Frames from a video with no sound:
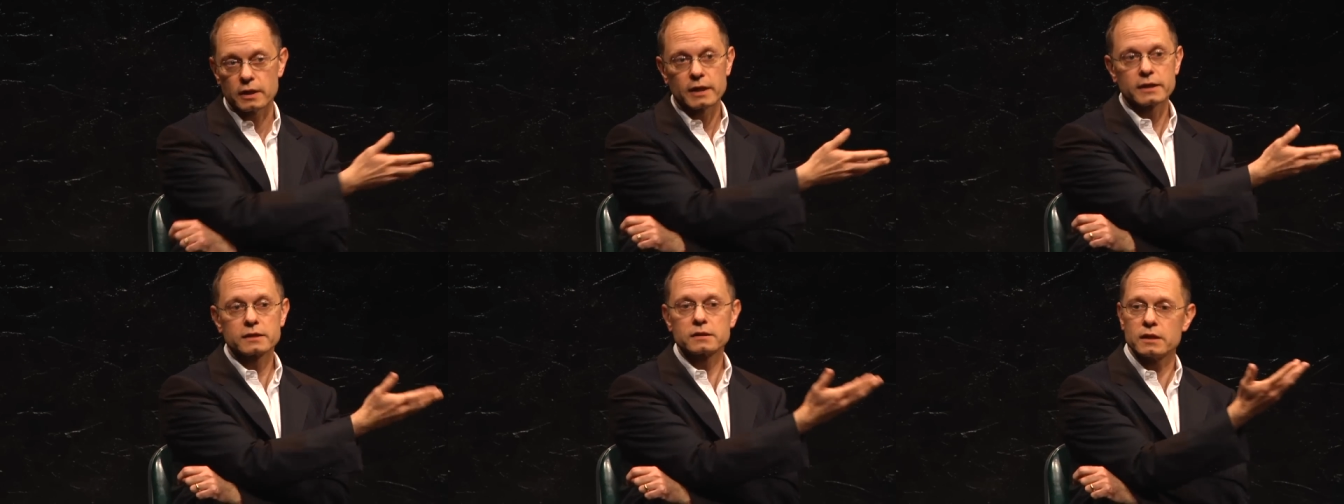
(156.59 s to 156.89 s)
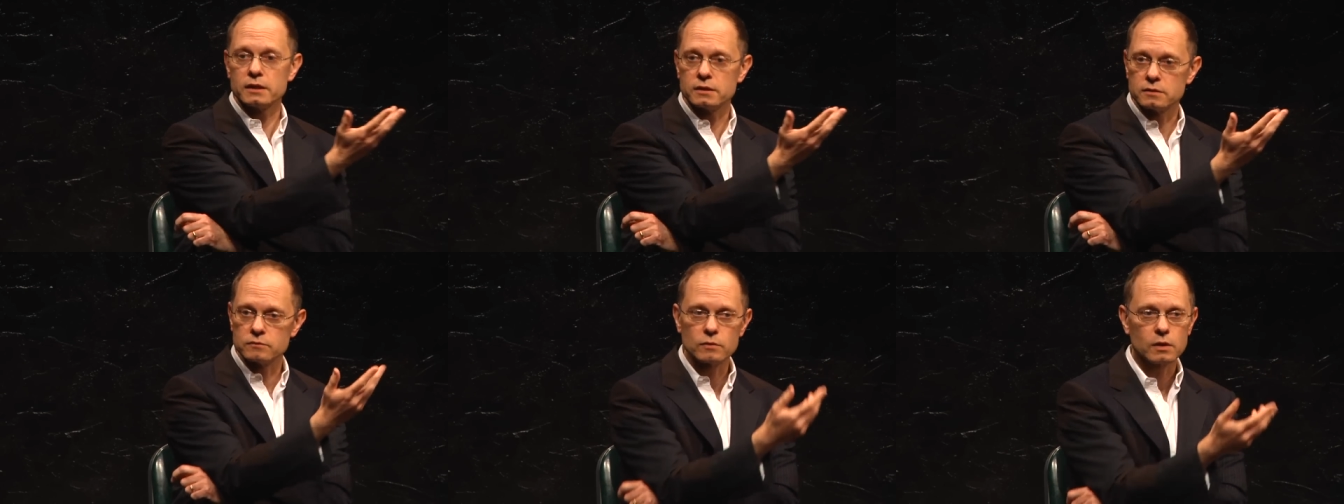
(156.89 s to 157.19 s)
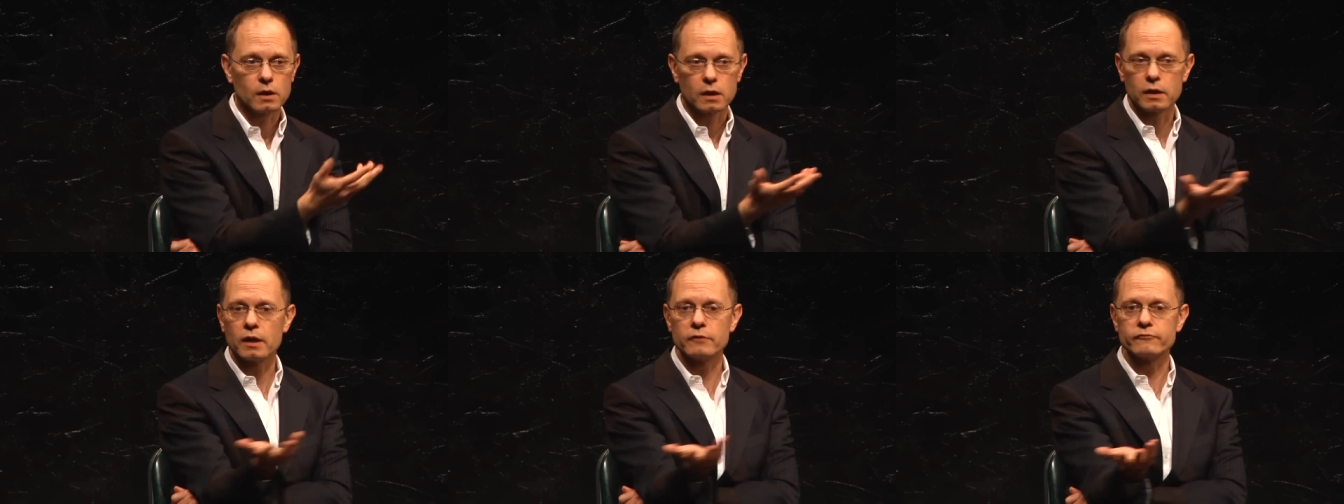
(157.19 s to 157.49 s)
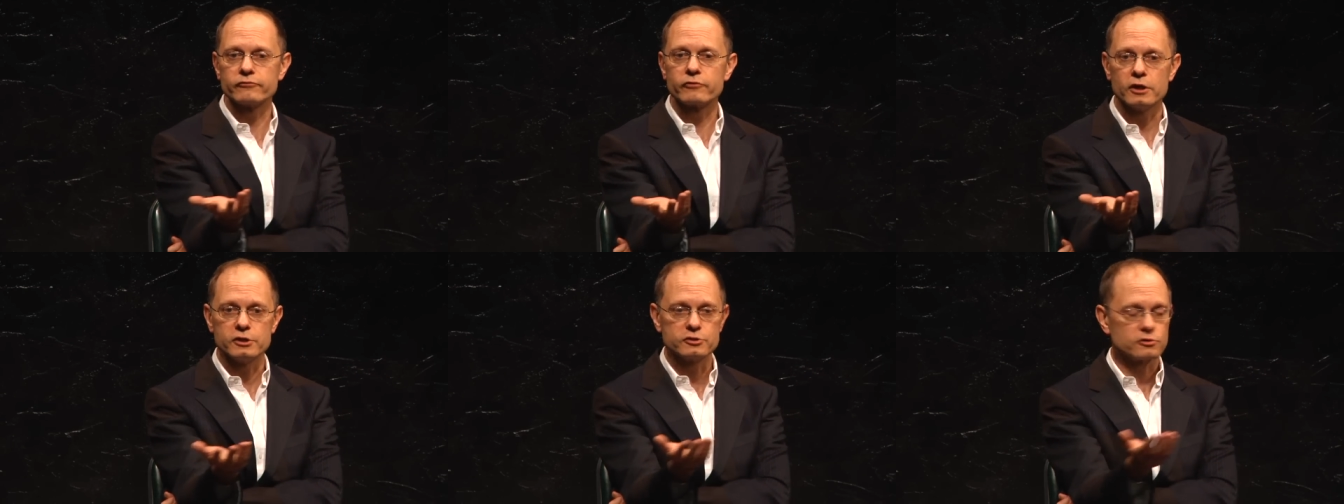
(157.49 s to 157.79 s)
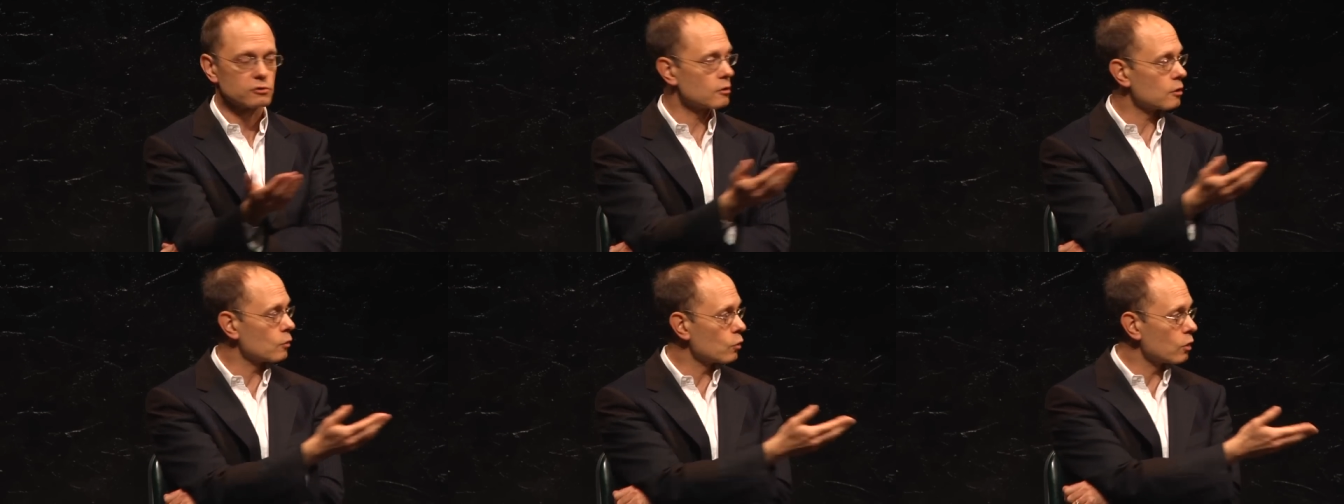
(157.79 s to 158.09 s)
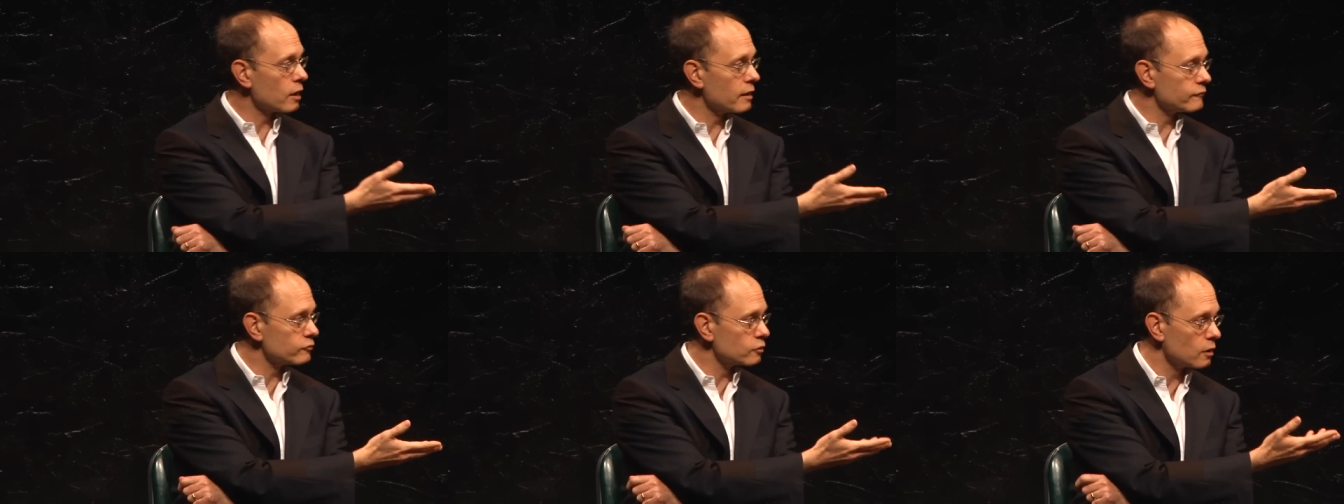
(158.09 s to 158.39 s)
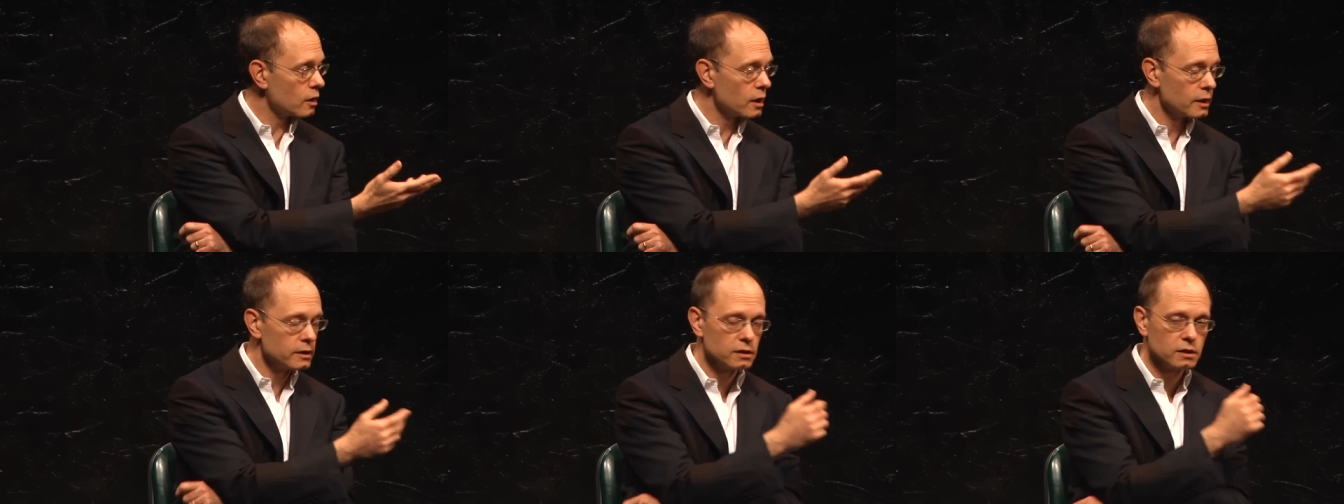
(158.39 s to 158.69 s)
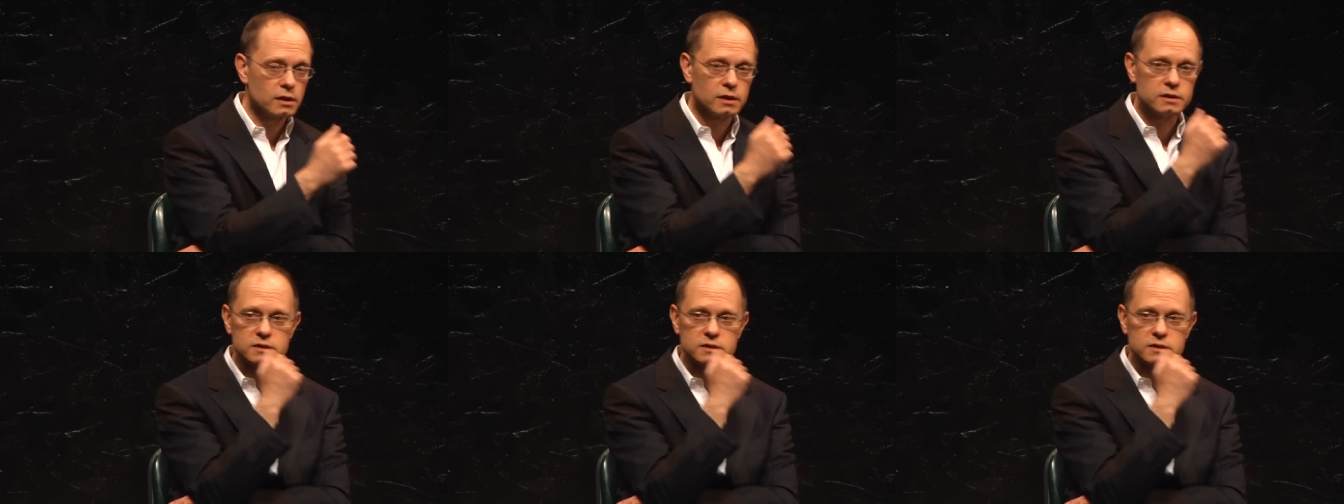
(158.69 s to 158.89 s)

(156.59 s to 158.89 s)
like in uh, on Frasier or wherever on